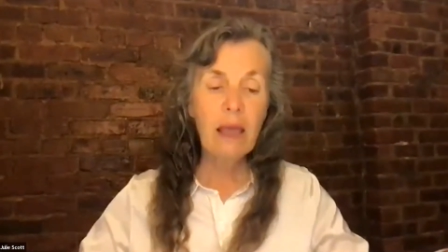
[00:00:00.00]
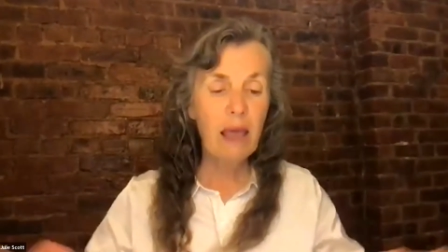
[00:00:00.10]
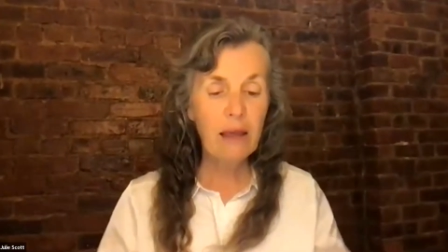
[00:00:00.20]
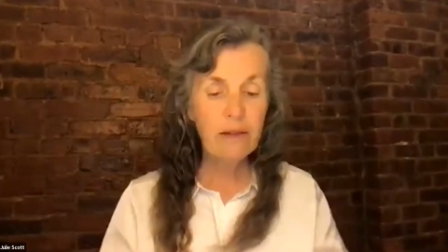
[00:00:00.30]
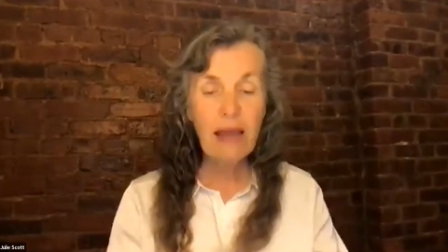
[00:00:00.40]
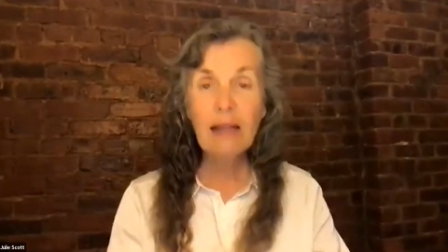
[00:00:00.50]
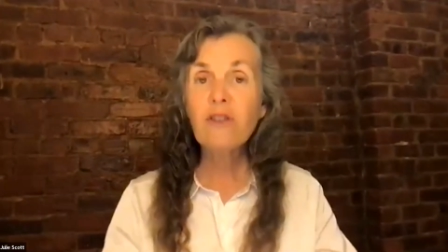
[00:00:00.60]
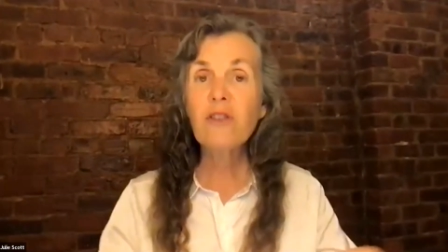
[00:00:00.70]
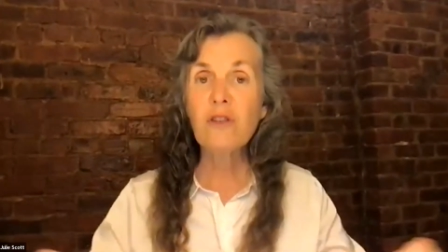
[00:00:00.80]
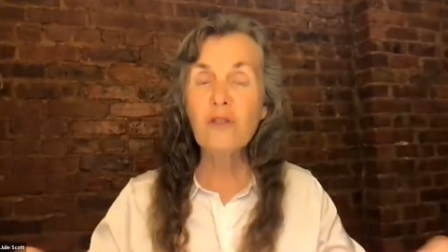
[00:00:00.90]
and
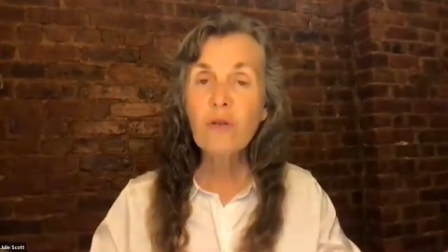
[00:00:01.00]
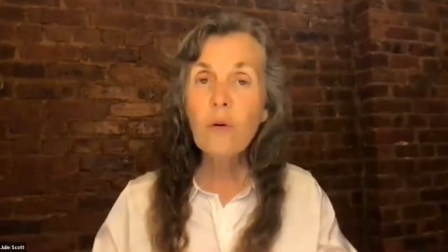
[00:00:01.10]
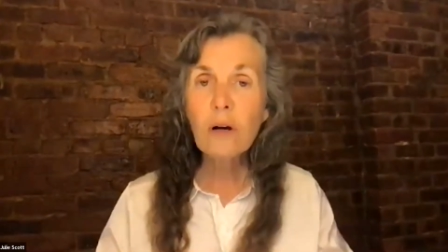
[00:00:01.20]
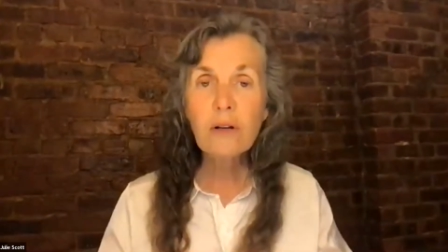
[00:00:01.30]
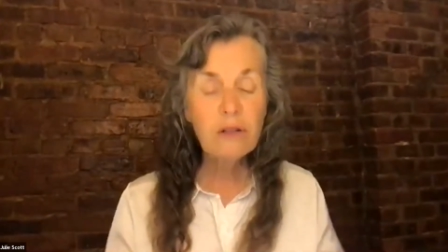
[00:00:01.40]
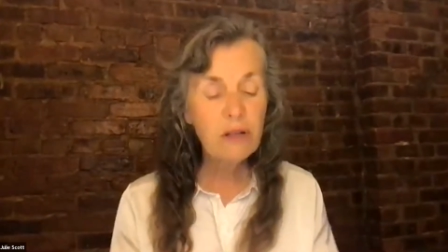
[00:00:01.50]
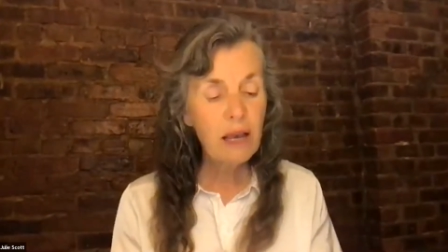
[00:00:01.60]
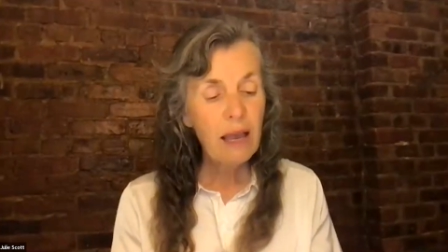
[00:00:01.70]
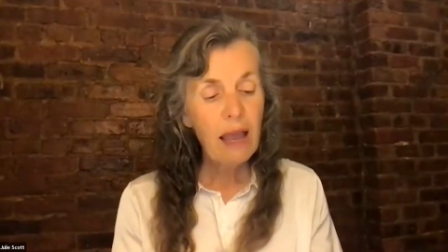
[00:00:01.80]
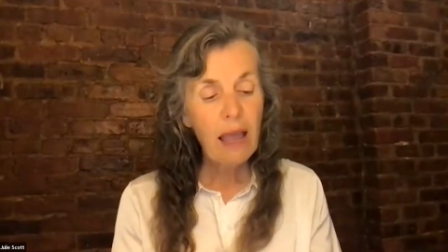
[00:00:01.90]
that's the source,
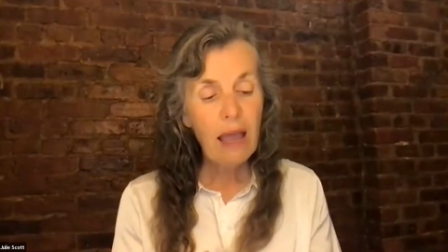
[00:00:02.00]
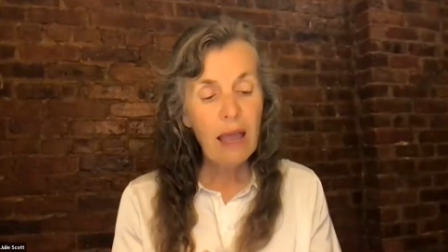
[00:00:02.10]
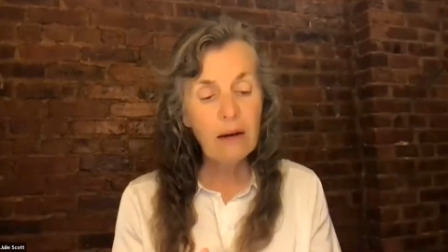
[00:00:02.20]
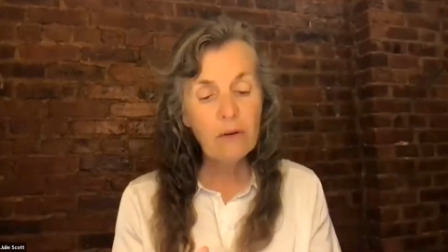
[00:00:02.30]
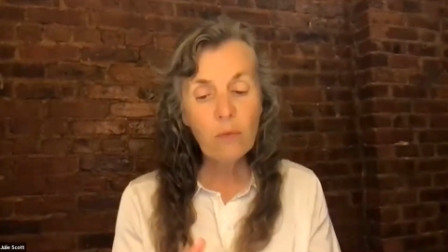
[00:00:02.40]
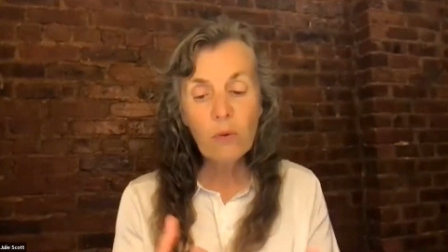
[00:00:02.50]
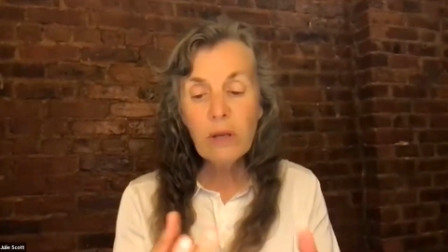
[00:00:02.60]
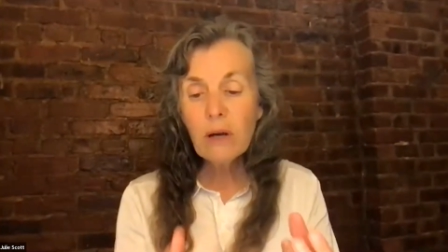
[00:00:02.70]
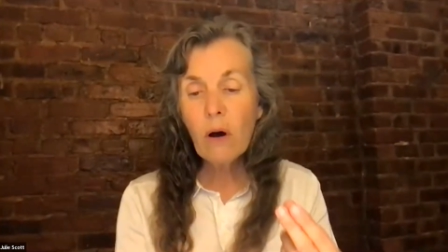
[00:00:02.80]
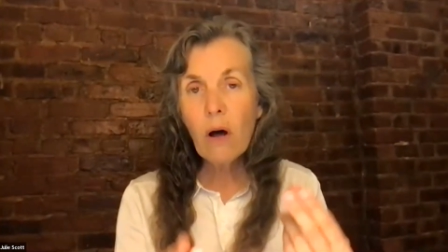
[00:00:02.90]
and
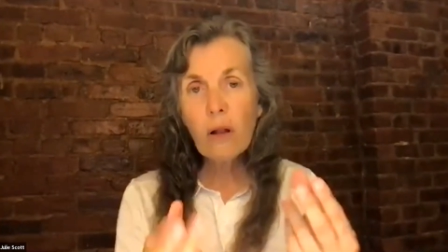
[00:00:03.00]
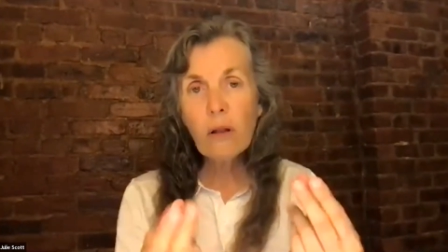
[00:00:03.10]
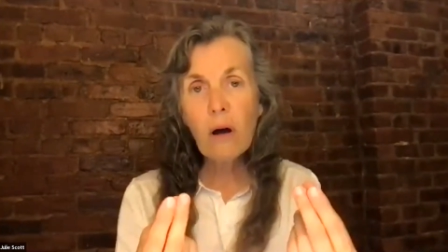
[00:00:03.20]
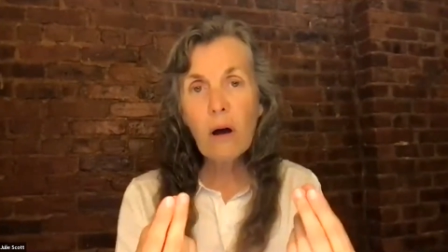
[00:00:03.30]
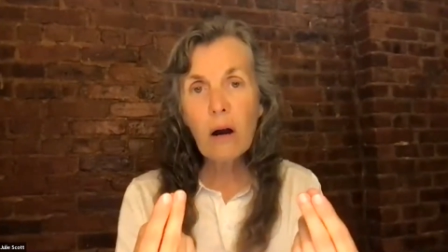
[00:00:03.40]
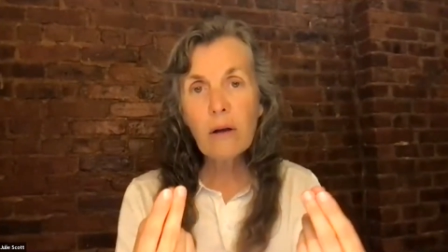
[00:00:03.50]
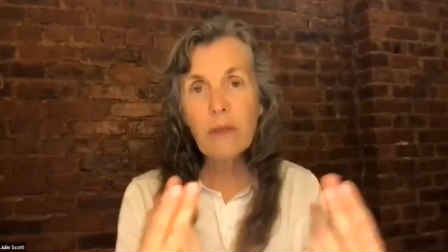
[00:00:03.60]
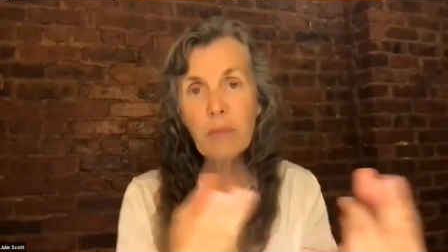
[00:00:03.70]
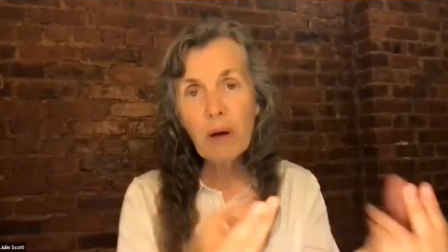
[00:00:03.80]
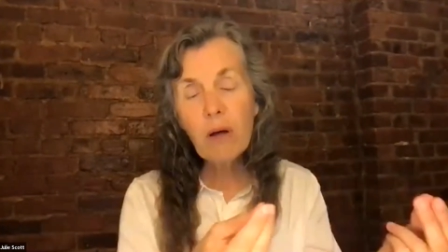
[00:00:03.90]
we all are
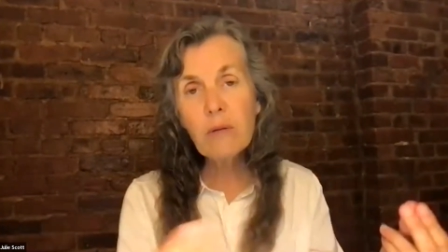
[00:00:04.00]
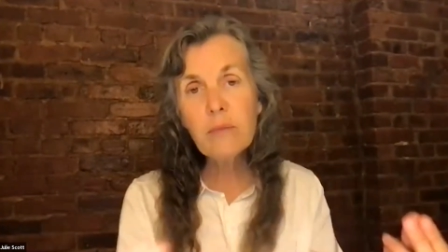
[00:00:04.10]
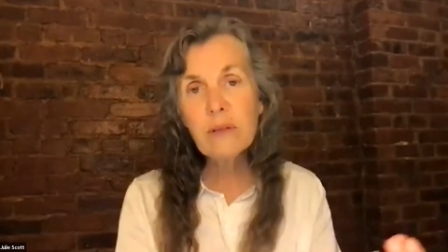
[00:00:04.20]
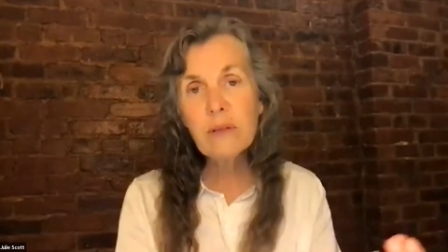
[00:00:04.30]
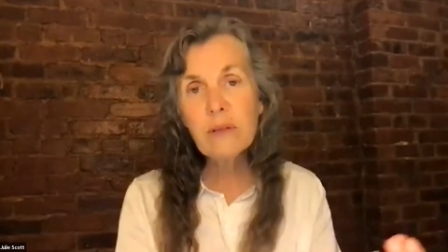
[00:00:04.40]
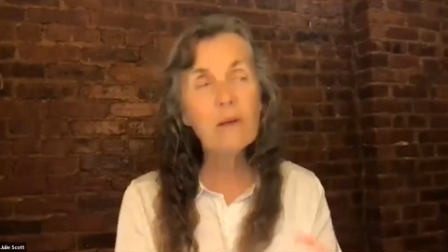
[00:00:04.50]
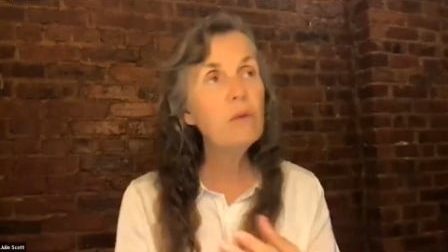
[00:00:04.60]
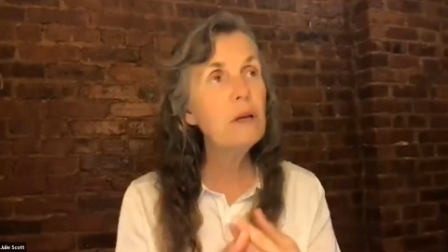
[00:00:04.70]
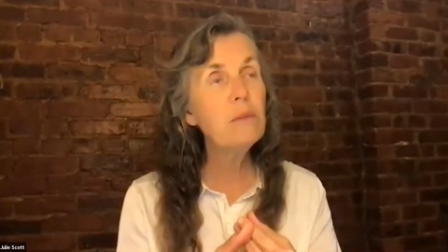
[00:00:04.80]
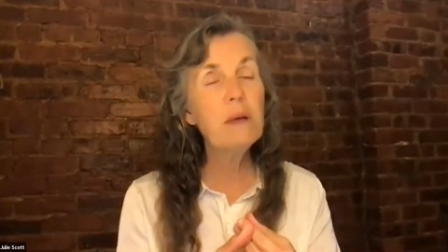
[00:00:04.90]
the bulbs, and
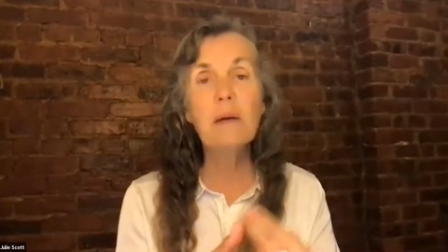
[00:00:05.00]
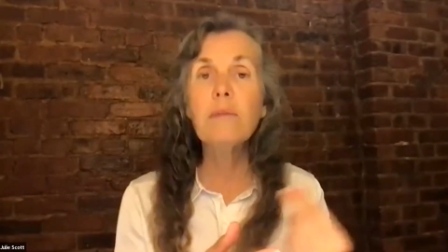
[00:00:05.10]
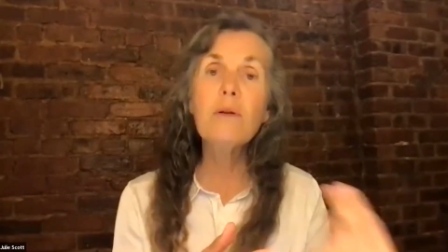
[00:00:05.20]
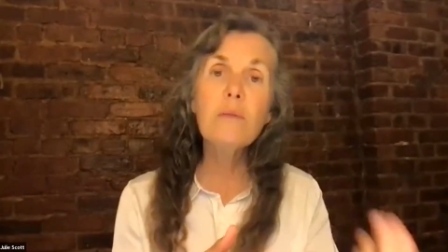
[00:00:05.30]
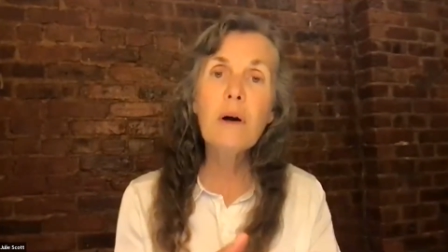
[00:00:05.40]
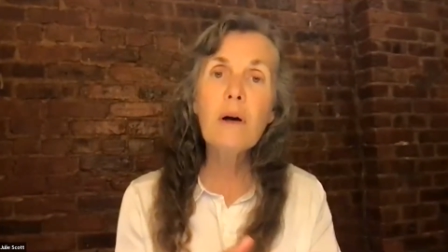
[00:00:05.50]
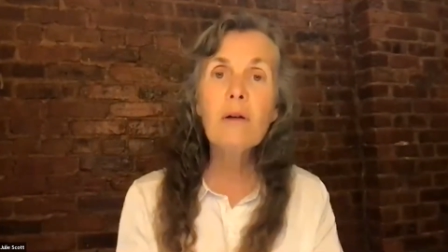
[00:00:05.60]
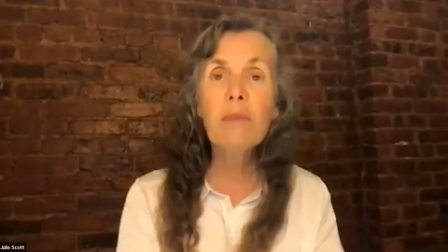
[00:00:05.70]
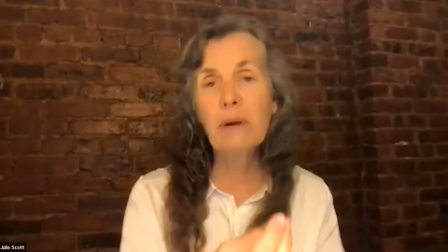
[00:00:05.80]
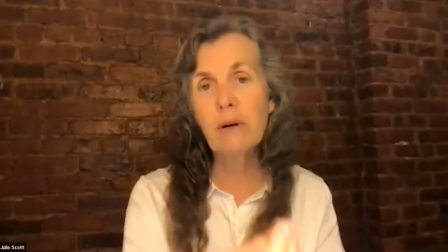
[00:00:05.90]
we could be a blue
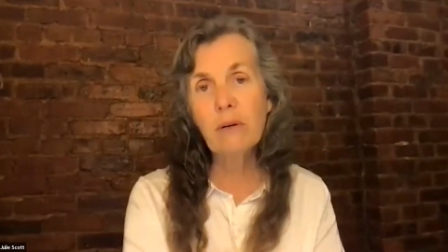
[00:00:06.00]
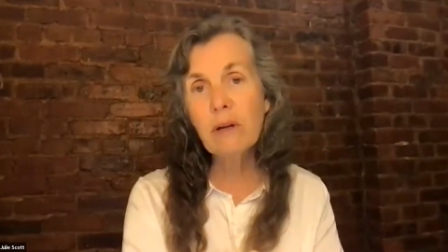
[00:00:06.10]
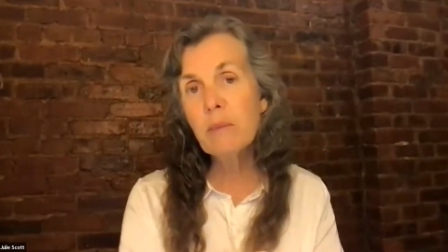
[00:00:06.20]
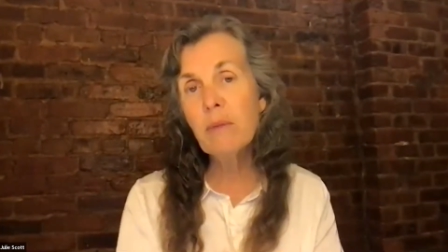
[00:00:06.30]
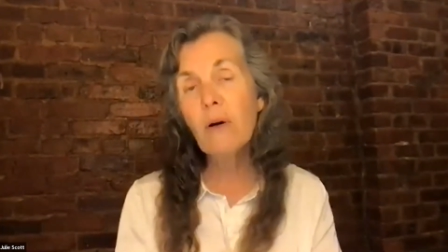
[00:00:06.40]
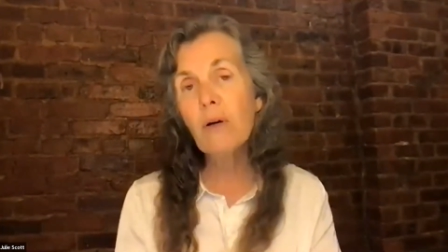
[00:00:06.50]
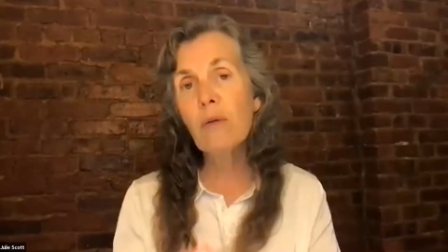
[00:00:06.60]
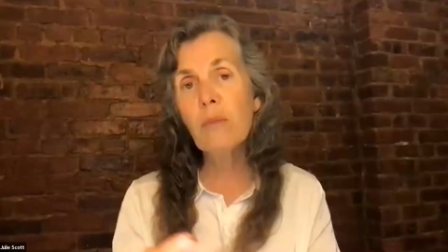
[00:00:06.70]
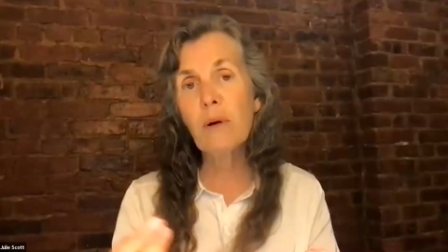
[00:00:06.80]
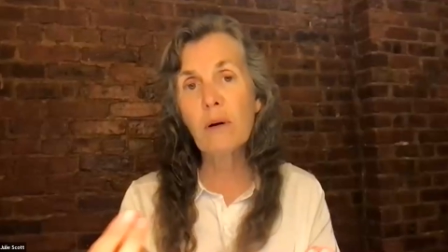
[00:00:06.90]
bulb or a green
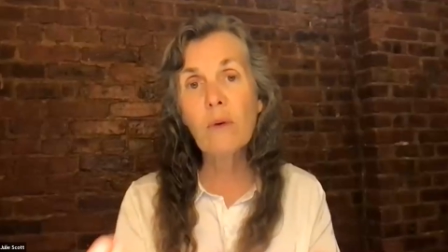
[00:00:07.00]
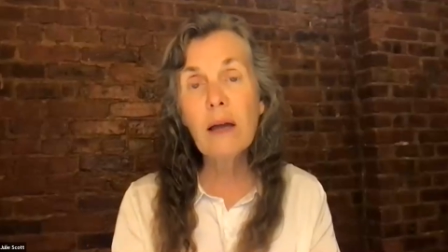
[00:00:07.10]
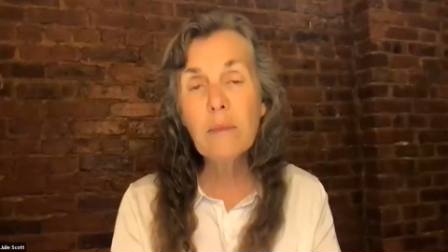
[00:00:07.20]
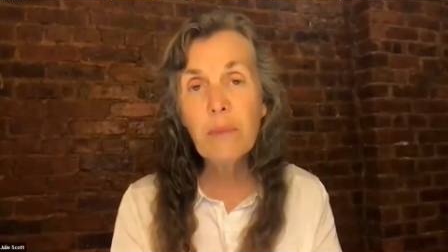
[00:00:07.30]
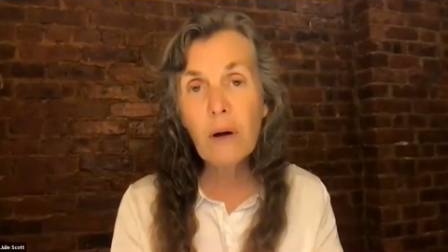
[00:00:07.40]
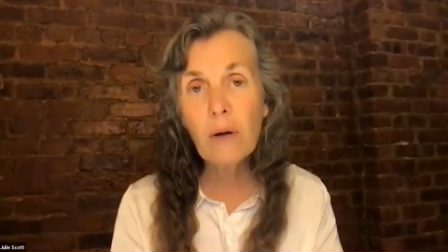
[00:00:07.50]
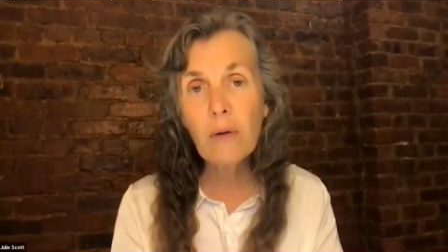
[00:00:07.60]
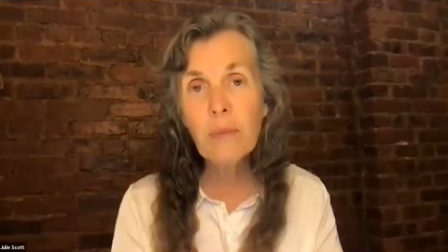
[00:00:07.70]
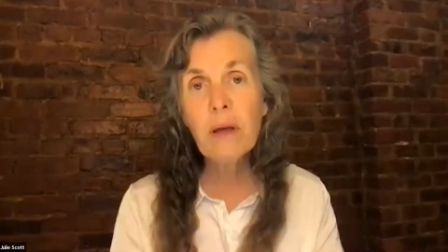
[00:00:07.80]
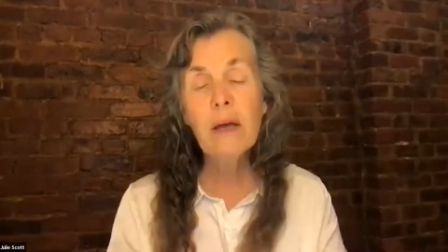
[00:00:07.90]
bulb or a red bulb.